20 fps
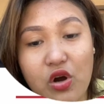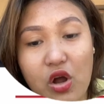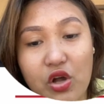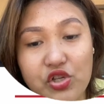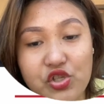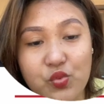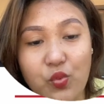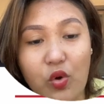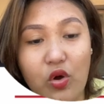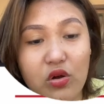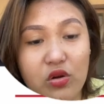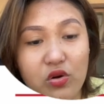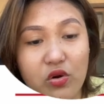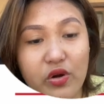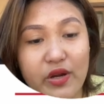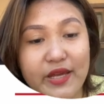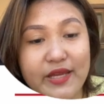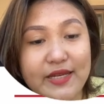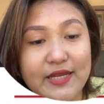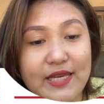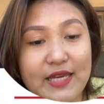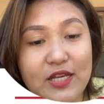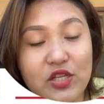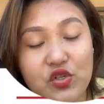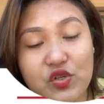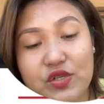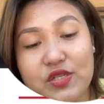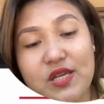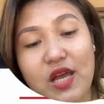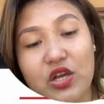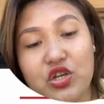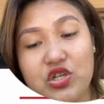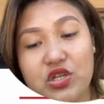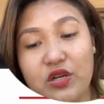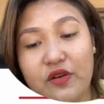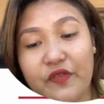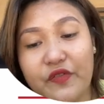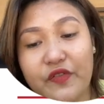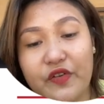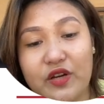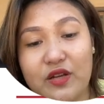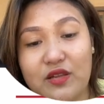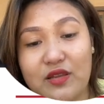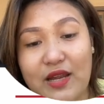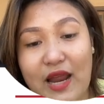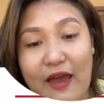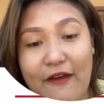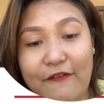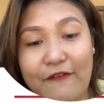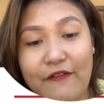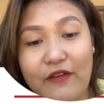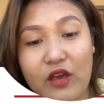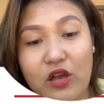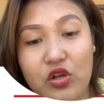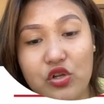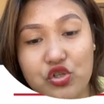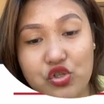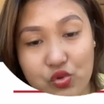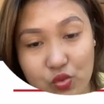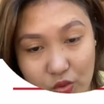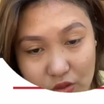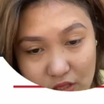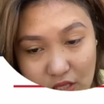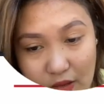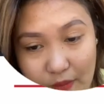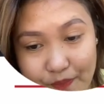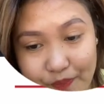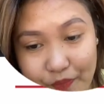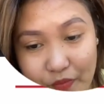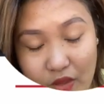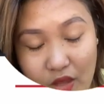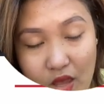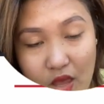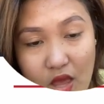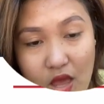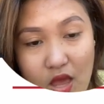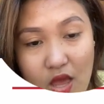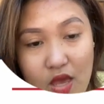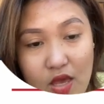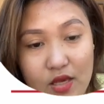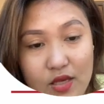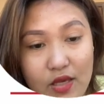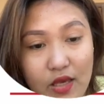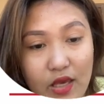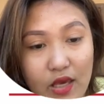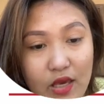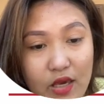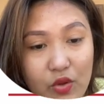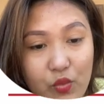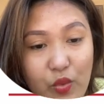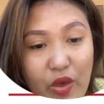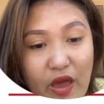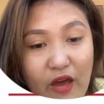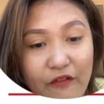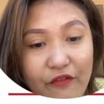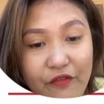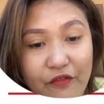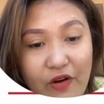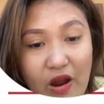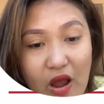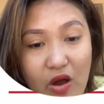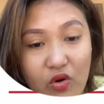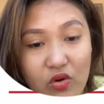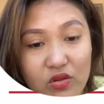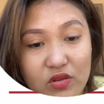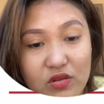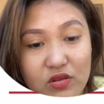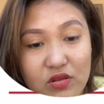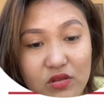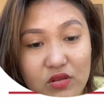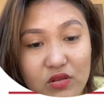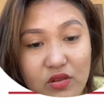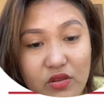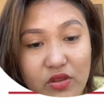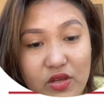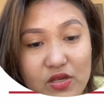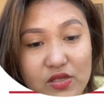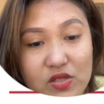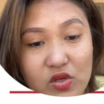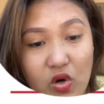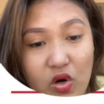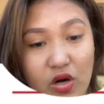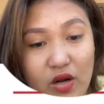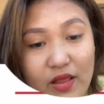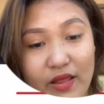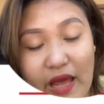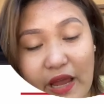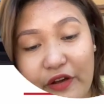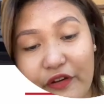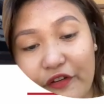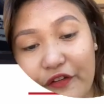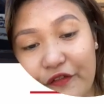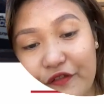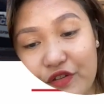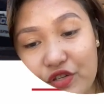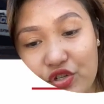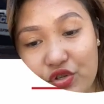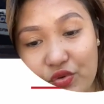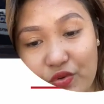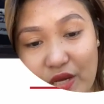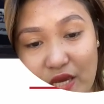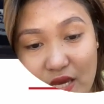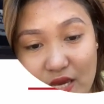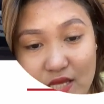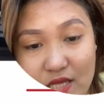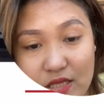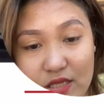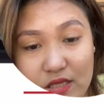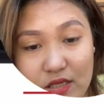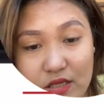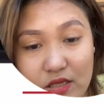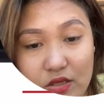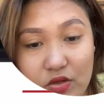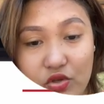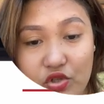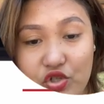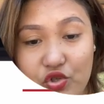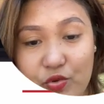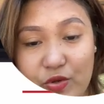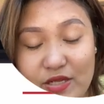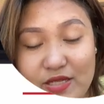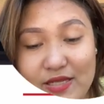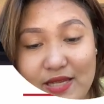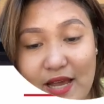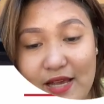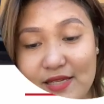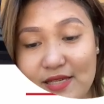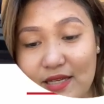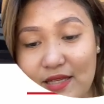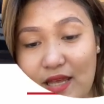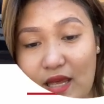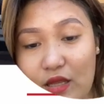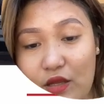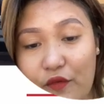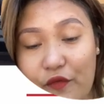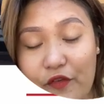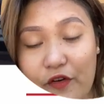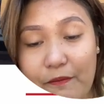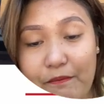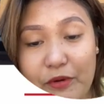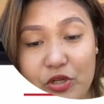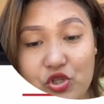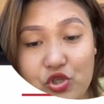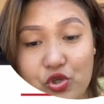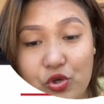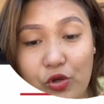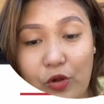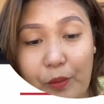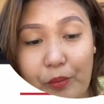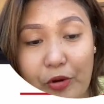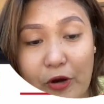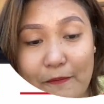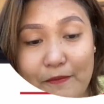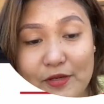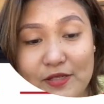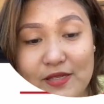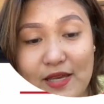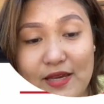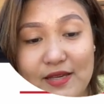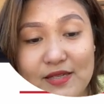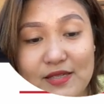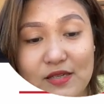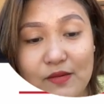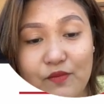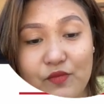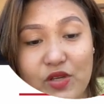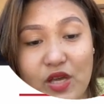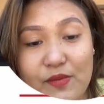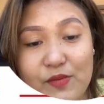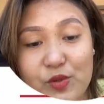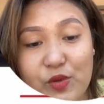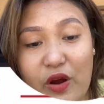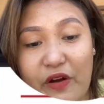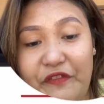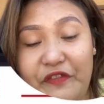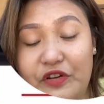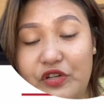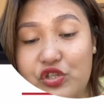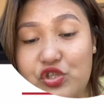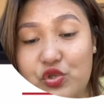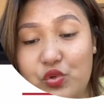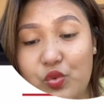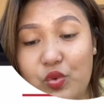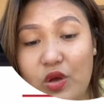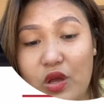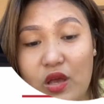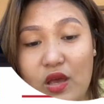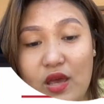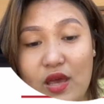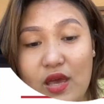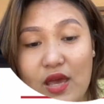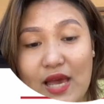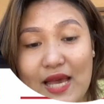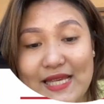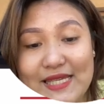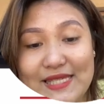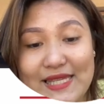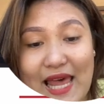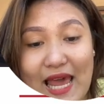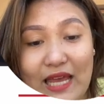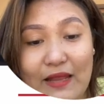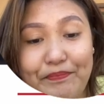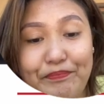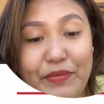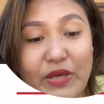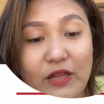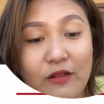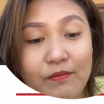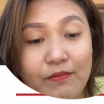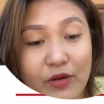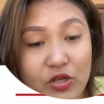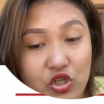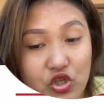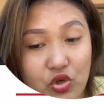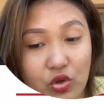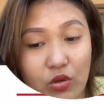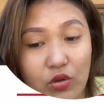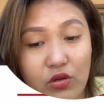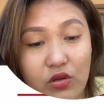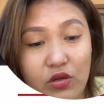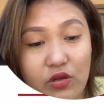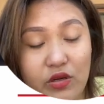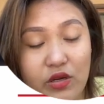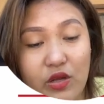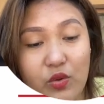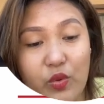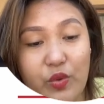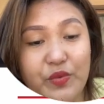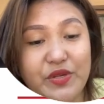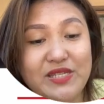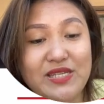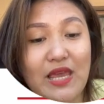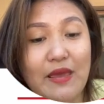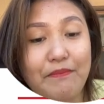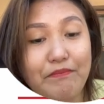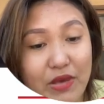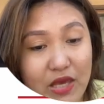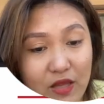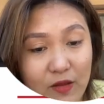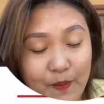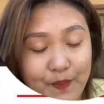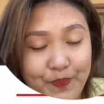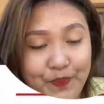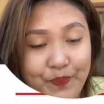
crosswalk or an intersection for traffic duty. And we have route. This are length of street or streets designated for patrol purposes, sometimes referred to as line beat patrol. And when we say beat,